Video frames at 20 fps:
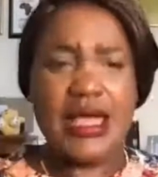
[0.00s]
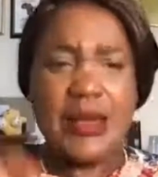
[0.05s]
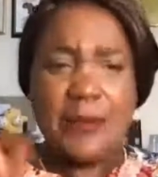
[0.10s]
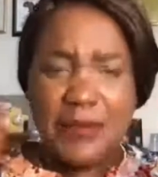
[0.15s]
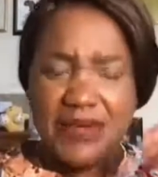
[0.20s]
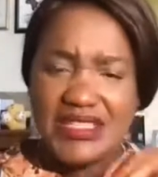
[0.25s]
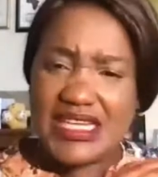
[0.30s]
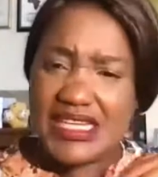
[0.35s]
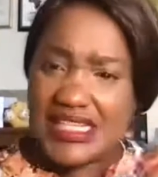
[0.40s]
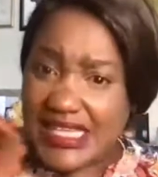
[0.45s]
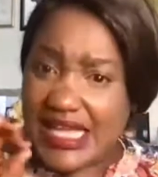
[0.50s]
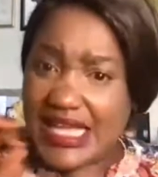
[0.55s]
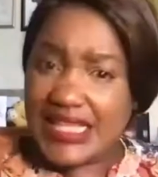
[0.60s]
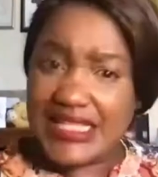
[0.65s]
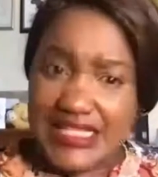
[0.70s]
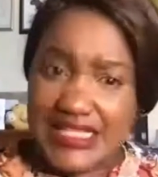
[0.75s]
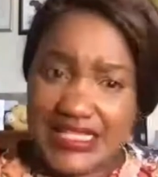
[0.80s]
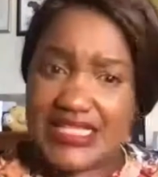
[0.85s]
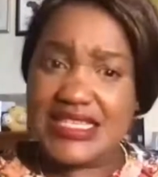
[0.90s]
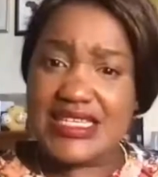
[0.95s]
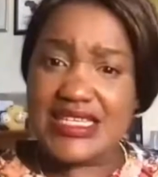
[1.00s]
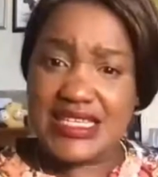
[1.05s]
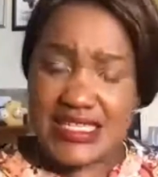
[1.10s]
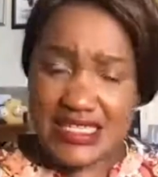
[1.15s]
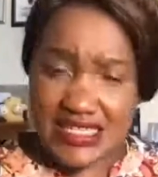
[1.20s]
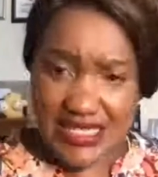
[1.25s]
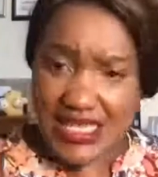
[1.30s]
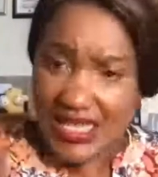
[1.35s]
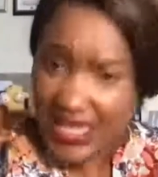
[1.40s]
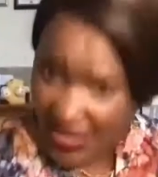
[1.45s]
But the reality
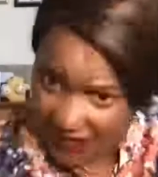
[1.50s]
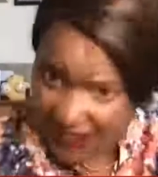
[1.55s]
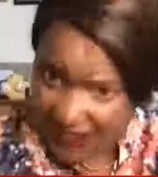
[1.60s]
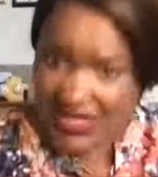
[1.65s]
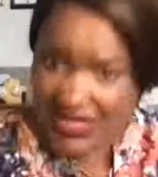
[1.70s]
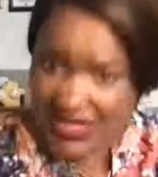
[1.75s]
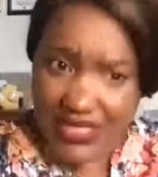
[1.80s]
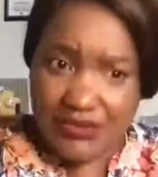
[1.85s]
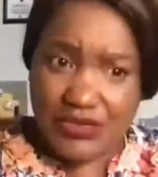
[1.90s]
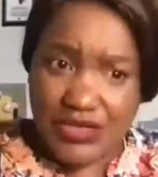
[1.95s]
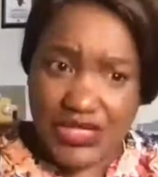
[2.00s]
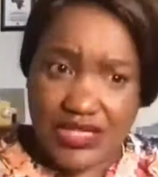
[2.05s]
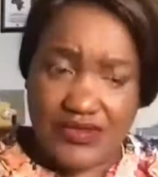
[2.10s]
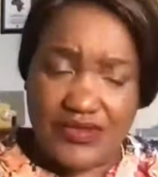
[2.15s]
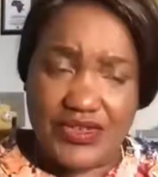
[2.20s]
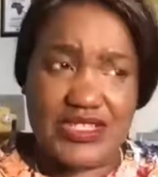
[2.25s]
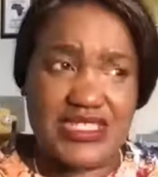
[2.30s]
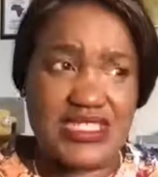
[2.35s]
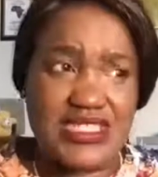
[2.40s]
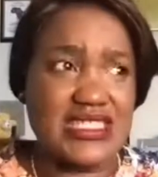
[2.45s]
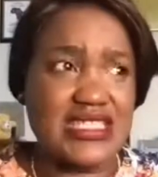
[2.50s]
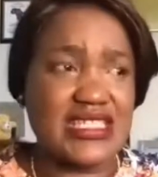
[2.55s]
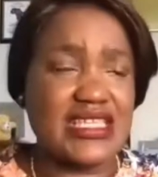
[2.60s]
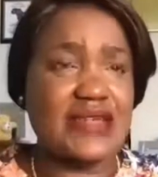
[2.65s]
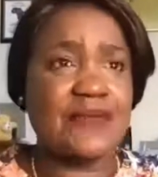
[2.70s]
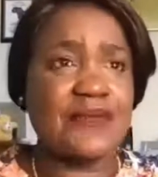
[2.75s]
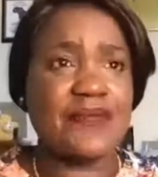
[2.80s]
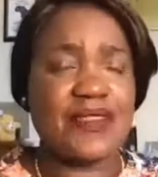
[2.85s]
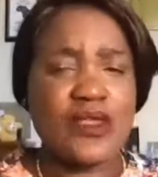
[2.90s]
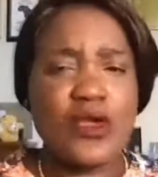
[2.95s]
is, even at Edinburgh
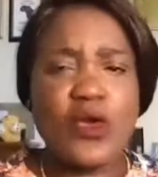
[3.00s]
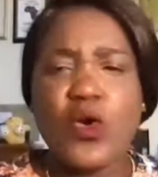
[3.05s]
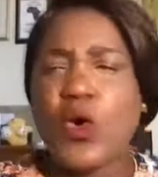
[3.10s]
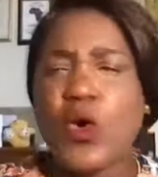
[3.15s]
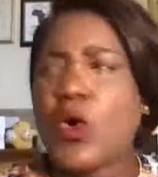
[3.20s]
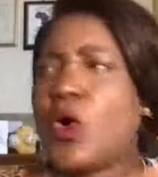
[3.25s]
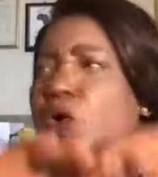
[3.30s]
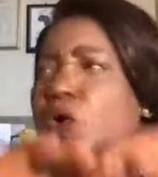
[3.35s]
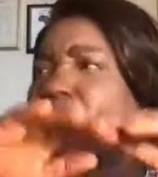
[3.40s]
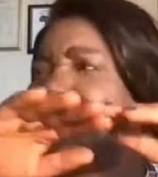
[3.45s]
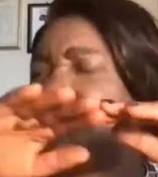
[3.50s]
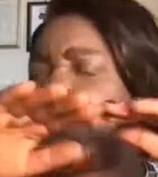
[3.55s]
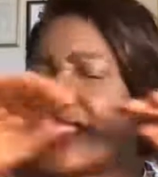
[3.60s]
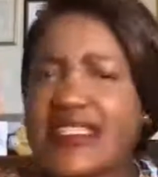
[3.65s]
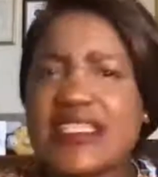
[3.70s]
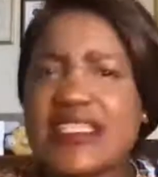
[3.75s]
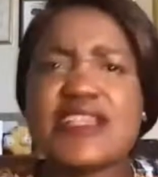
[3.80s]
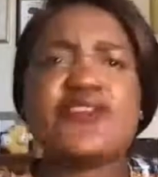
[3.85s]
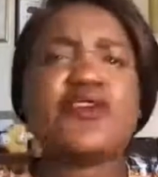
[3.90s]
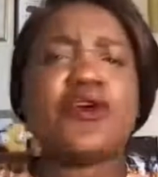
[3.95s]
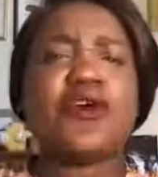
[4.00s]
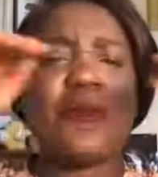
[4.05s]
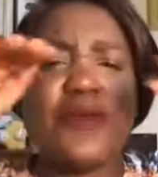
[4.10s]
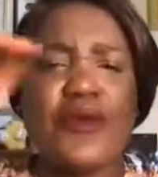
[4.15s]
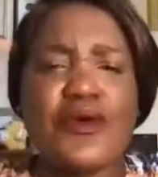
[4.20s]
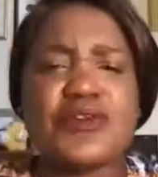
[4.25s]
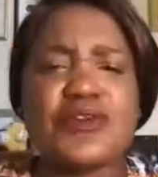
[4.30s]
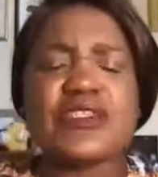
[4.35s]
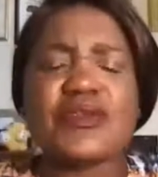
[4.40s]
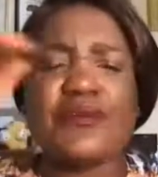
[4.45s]
University, all the senior
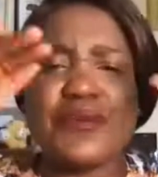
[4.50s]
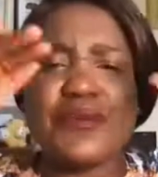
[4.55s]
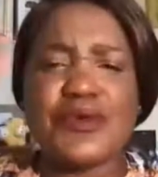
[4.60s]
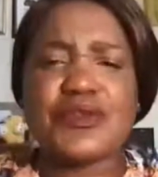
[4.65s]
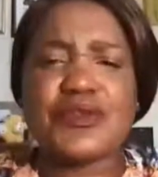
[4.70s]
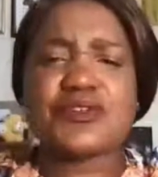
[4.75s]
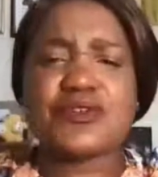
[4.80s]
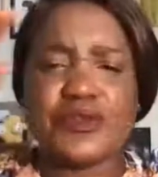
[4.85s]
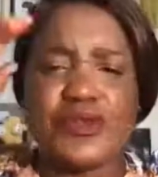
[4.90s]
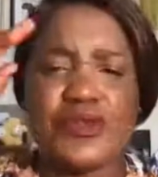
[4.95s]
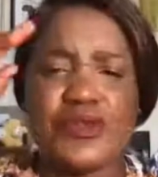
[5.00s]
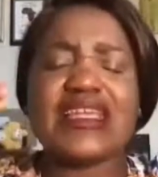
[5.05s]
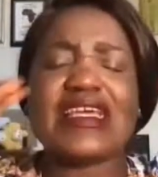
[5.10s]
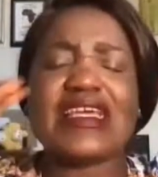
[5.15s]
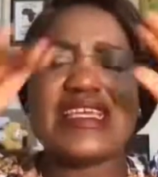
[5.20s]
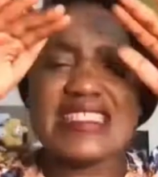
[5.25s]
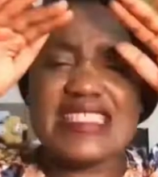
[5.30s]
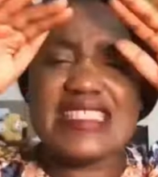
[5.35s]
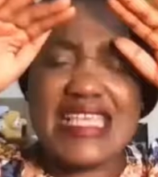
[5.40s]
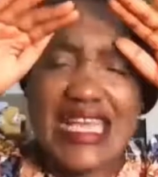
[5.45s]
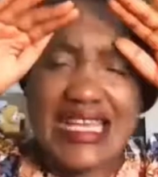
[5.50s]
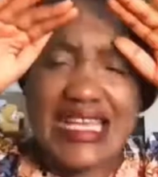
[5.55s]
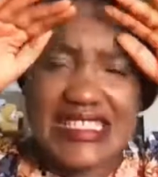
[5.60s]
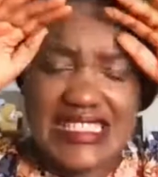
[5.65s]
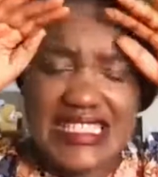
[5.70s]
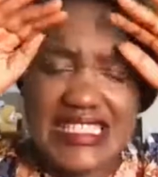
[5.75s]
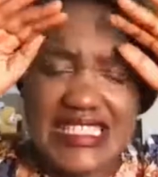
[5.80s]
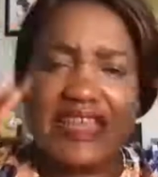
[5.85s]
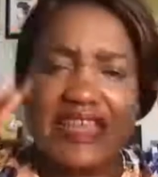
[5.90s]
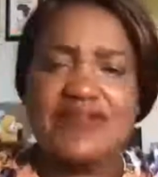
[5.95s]
most important role is
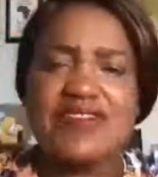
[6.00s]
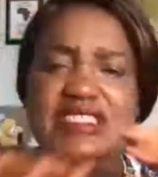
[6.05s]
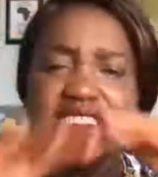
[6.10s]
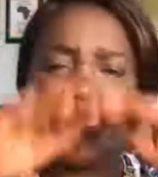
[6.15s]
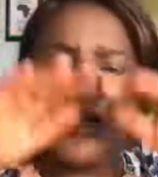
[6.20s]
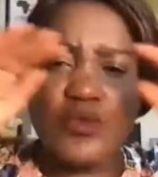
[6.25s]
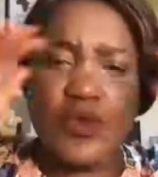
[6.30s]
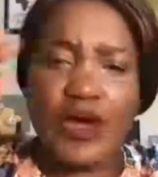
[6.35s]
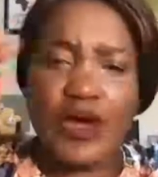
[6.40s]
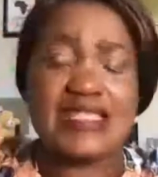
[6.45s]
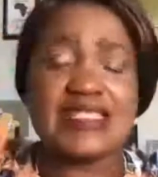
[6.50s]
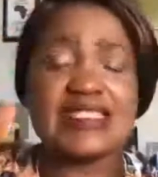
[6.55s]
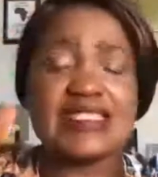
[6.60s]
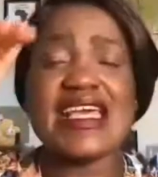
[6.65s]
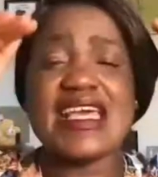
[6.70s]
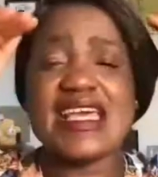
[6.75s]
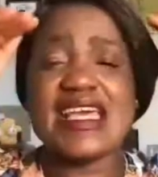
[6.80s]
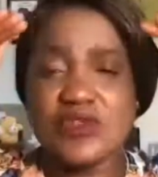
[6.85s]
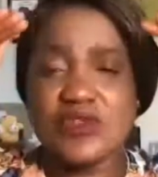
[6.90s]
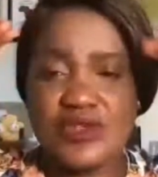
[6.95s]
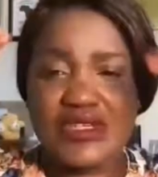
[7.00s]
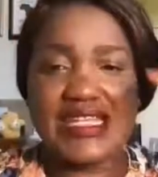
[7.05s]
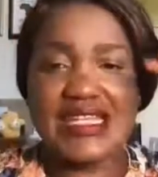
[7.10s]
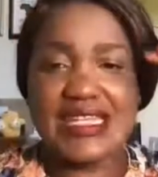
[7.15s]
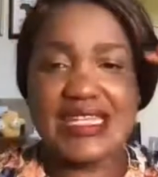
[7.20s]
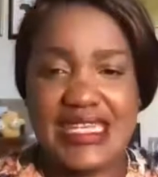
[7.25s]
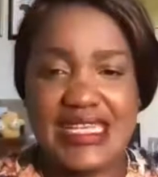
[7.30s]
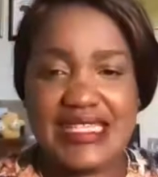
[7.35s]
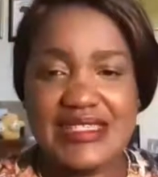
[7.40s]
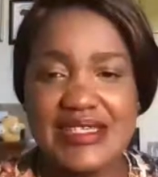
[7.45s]
exclusively white. You can
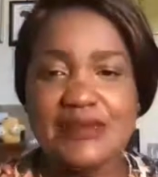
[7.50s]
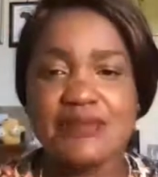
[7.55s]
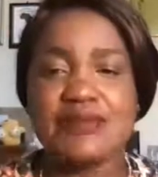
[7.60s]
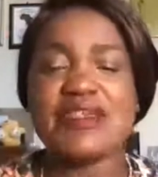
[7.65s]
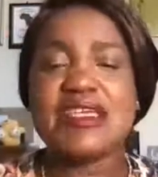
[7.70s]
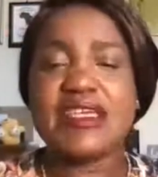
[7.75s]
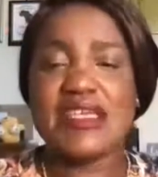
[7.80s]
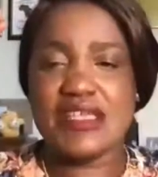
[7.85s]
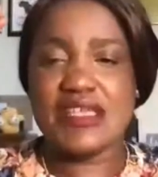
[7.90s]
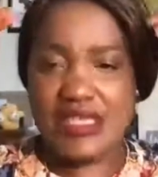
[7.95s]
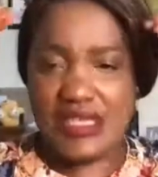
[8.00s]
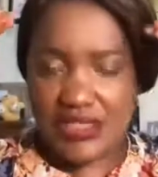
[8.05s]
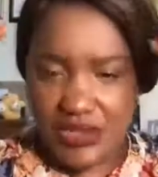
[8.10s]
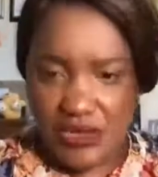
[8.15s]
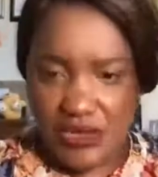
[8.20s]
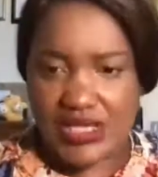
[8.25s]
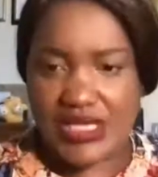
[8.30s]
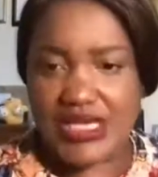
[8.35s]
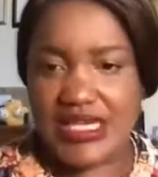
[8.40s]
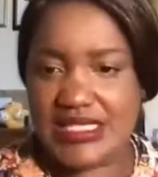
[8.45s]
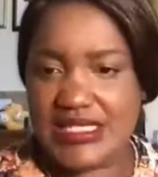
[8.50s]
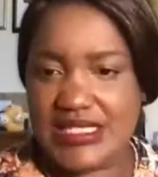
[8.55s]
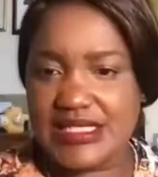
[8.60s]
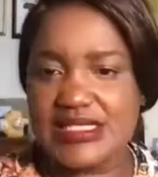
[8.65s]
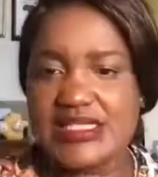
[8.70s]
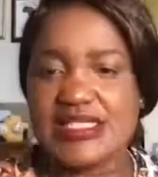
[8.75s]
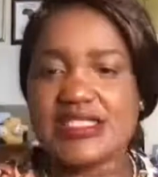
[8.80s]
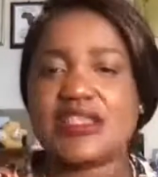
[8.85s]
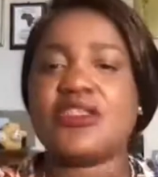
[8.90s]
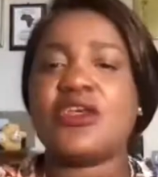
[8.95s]
either be UK
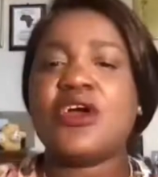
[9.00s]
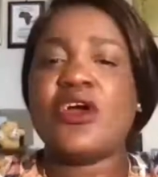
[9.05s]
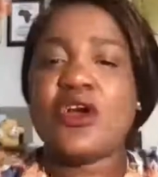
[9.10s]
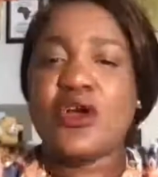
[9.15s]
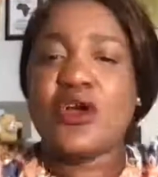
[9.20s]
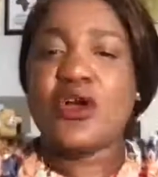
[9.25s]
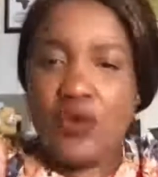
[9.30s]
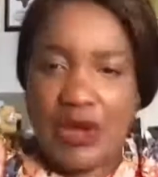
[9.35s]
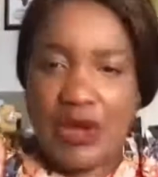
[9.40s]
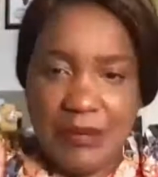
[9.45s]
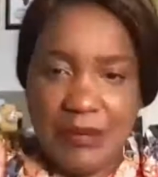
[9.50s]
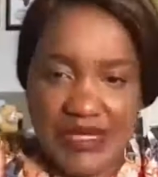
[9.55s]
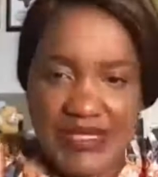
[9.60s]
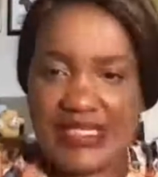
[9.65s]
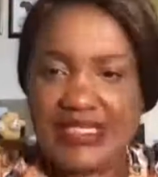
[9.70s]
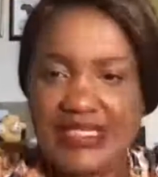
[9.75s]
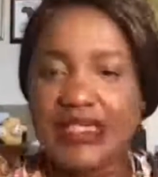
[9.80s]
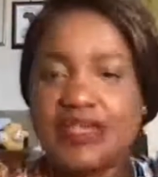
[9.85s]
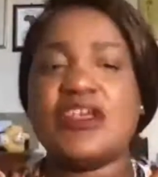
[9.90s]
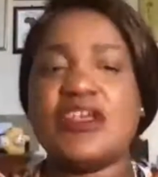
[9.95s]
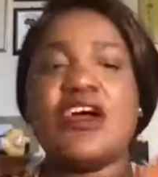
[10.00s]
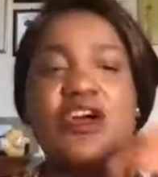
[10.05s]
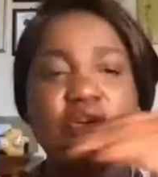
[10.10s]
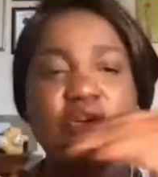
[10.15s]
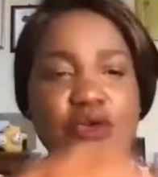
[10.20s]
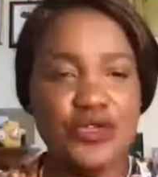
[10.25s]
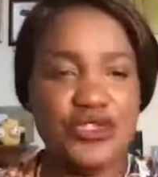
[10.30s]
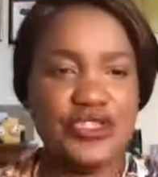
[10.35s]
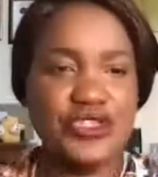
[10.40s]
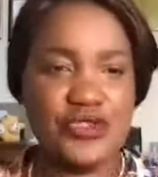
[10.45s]
citizen or American
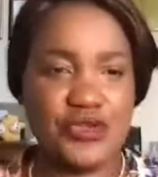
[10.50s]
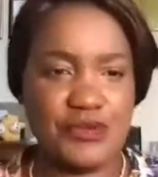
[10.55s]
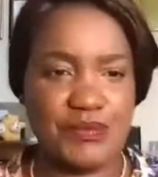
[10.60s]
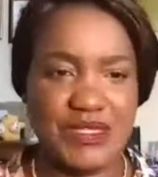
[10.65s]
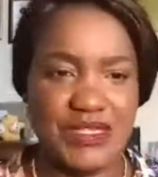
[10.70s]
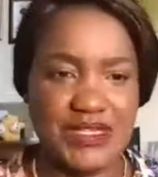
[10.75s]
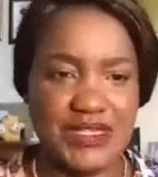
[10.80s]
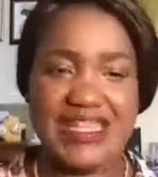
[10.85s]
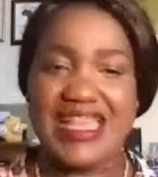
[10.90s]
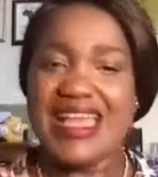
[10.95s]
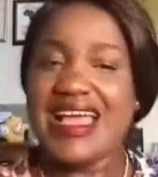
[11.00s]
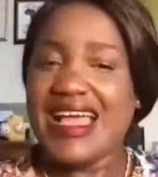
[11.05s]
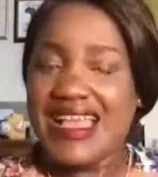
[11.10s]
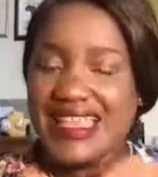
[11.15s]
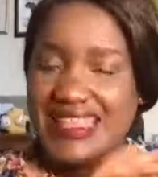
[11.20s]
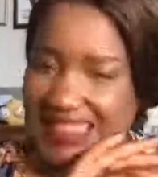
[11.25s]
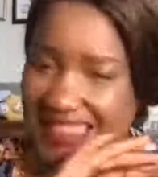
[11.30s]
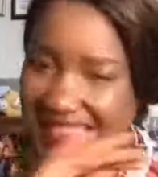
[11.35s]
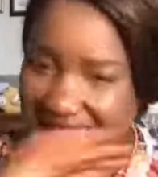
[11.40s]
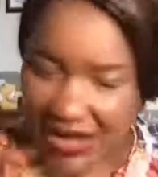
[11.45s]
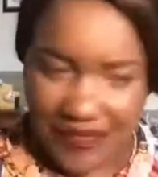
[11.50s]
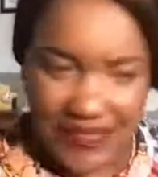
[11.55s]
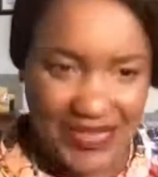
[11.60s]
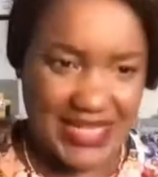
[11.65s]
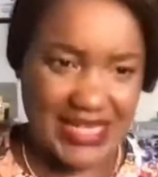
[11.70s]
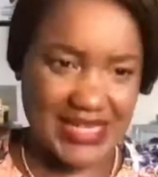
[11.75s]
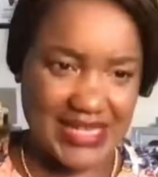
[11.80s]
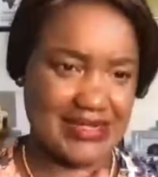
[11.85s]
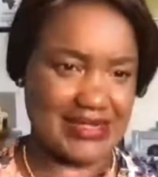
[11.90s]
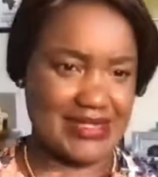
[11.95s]
or European,
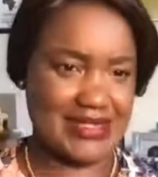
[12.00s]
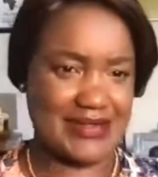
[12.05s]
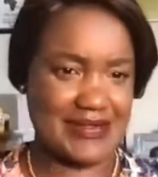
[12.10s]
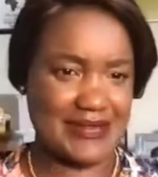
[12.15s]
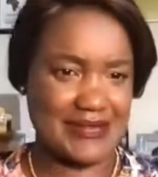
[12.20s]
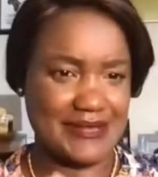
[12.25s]
nothing else.